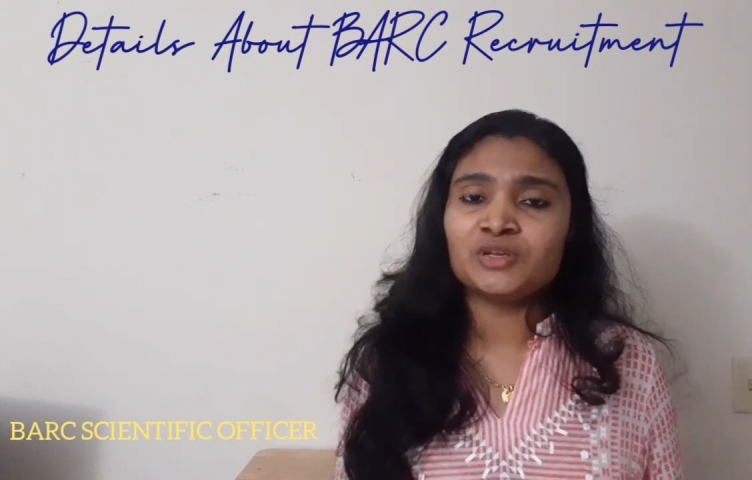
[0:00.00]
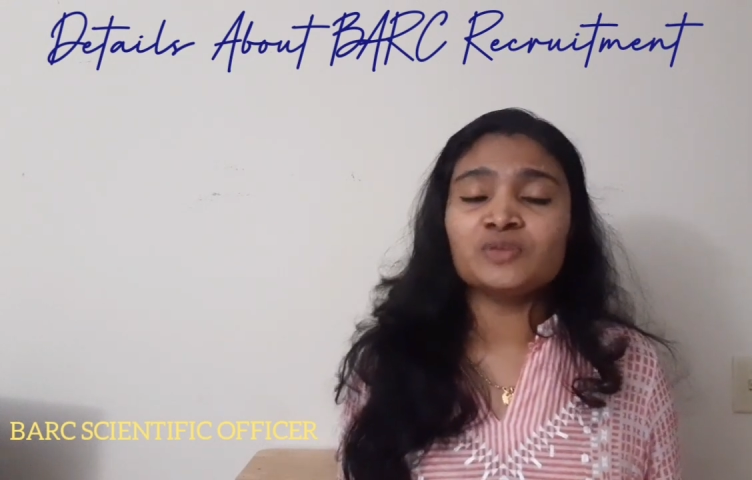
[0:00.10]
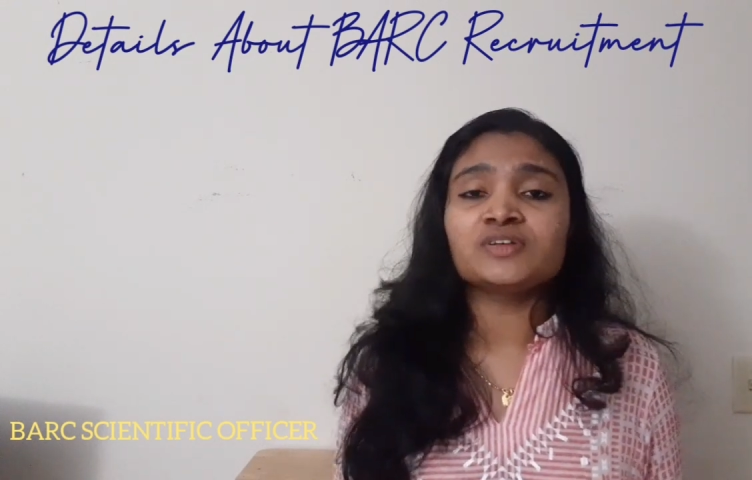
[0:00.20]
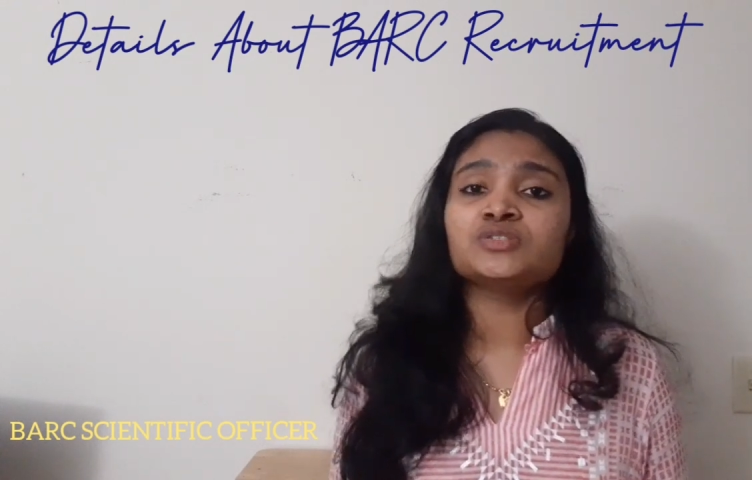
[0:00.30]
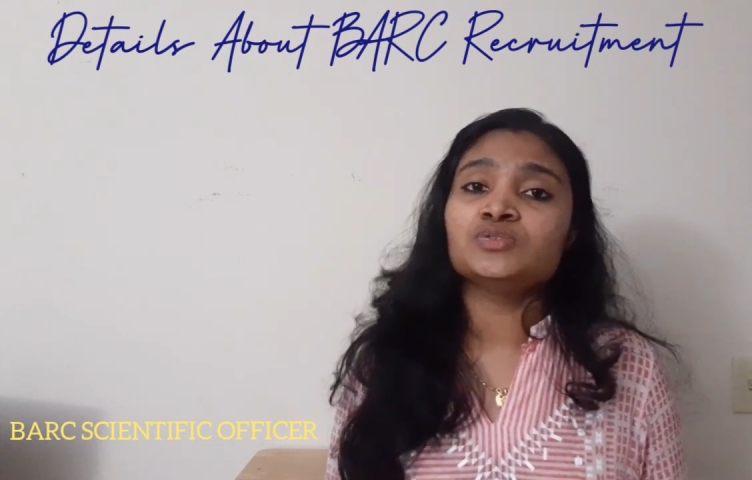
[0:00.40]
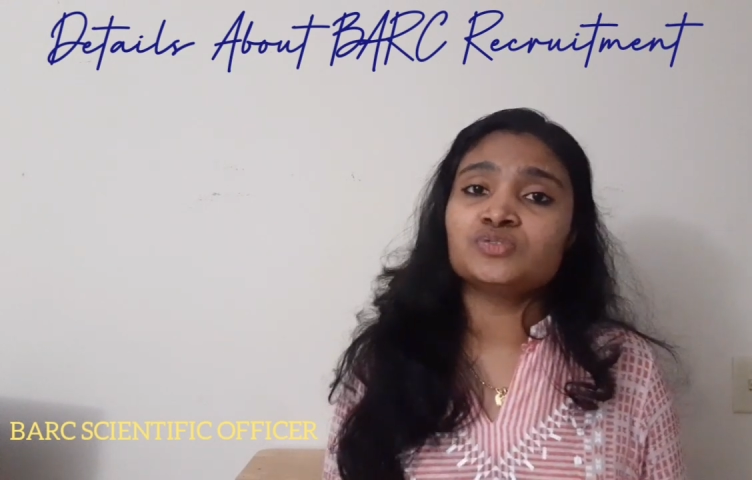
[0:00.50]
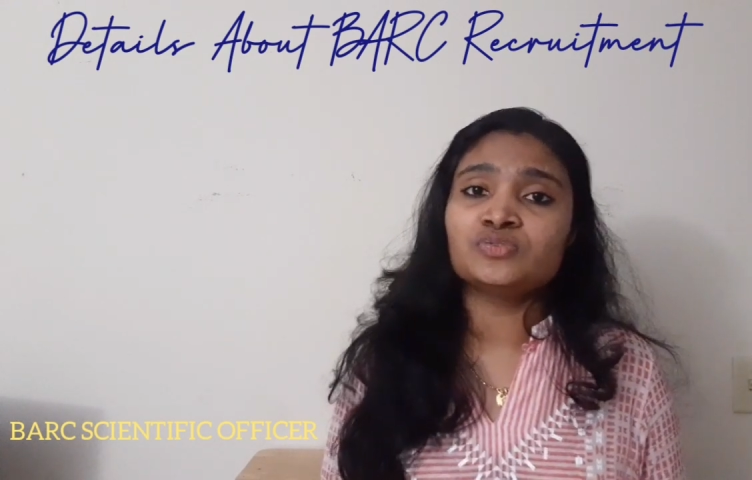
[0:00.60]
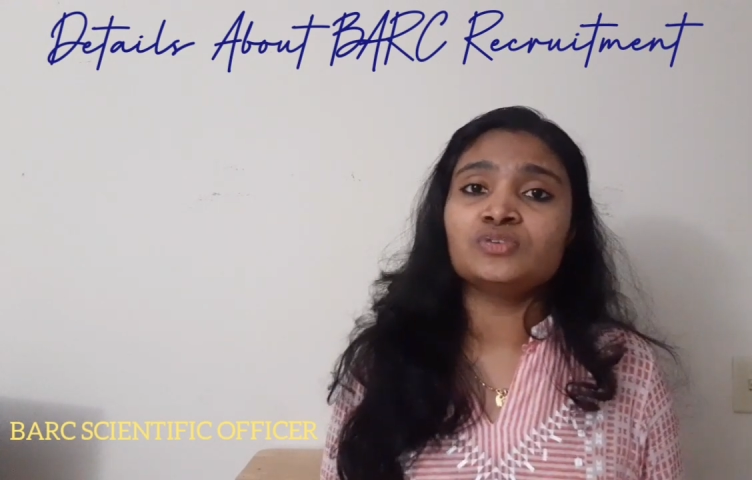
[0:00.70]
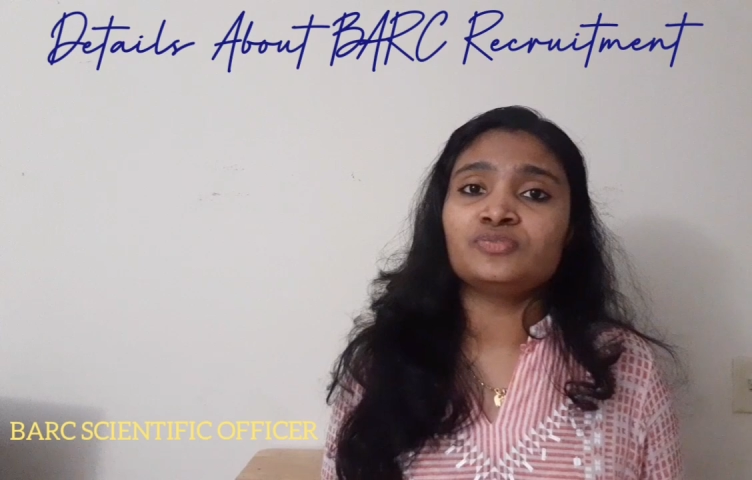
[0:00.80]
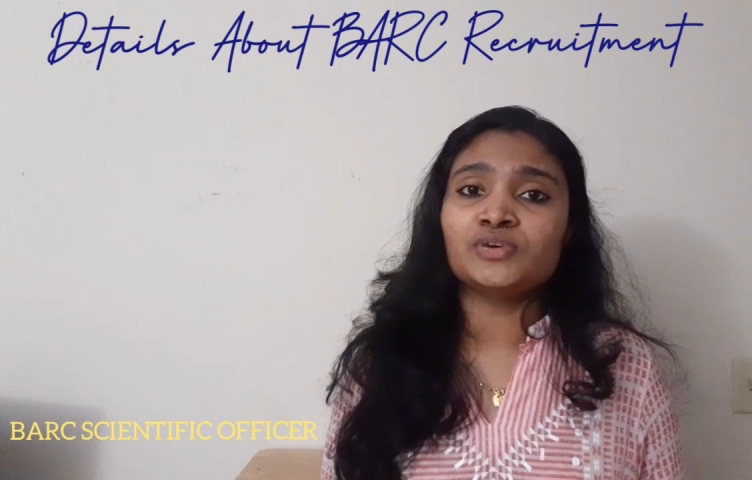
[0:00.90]
video was
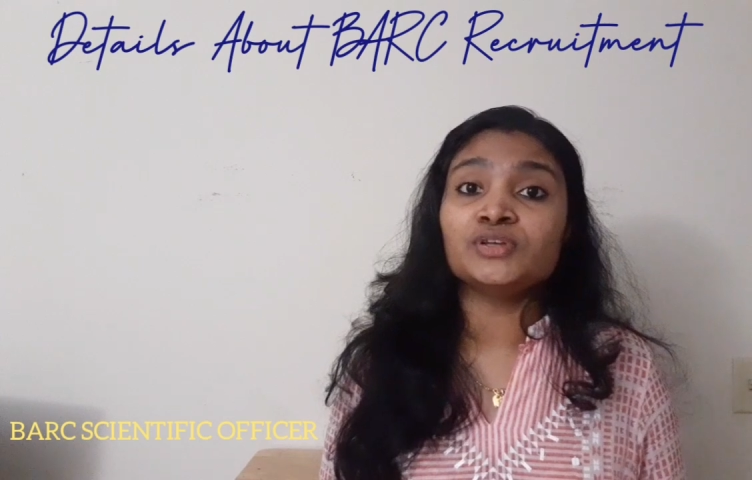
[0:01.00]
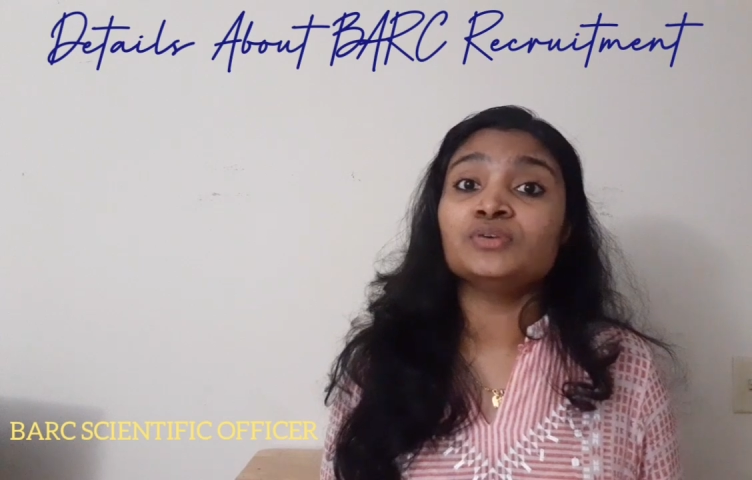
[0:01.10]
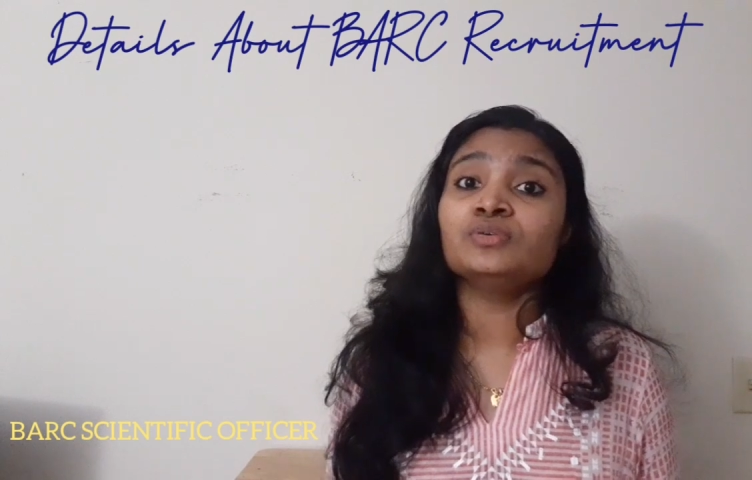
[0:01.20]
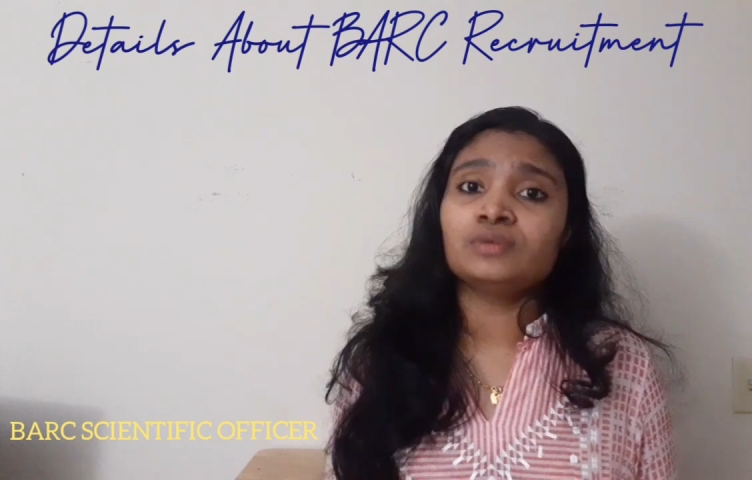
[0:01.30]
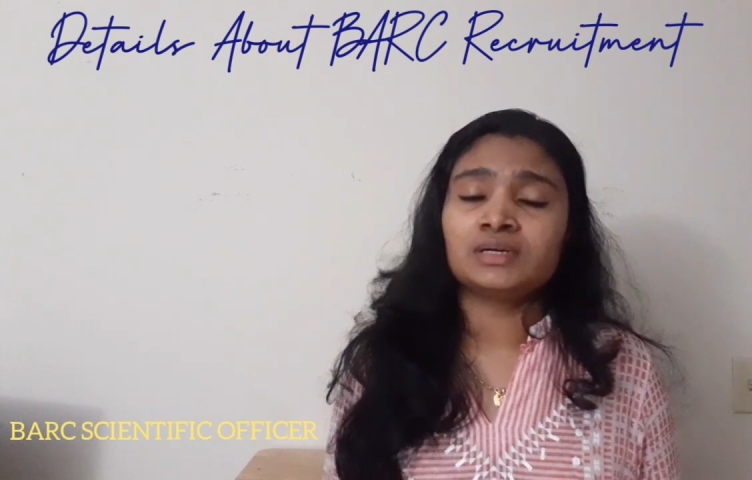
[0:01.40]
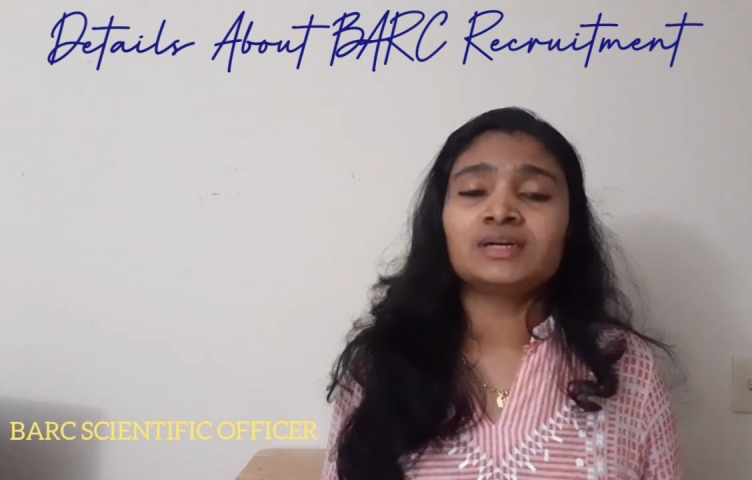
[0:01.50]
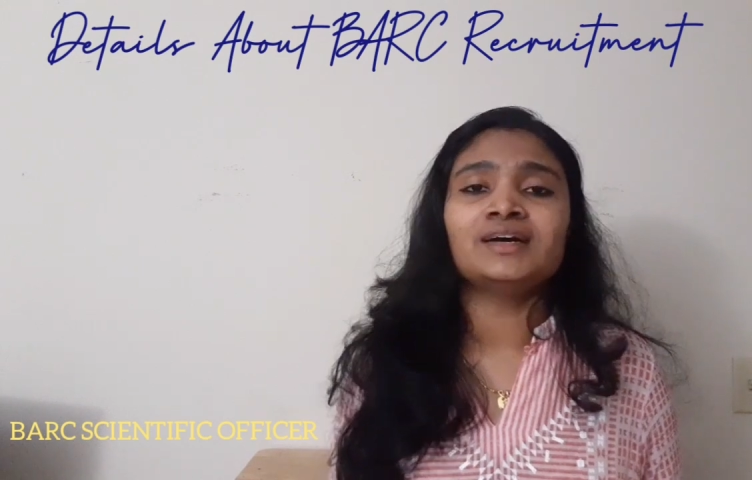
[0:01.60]
useful for you.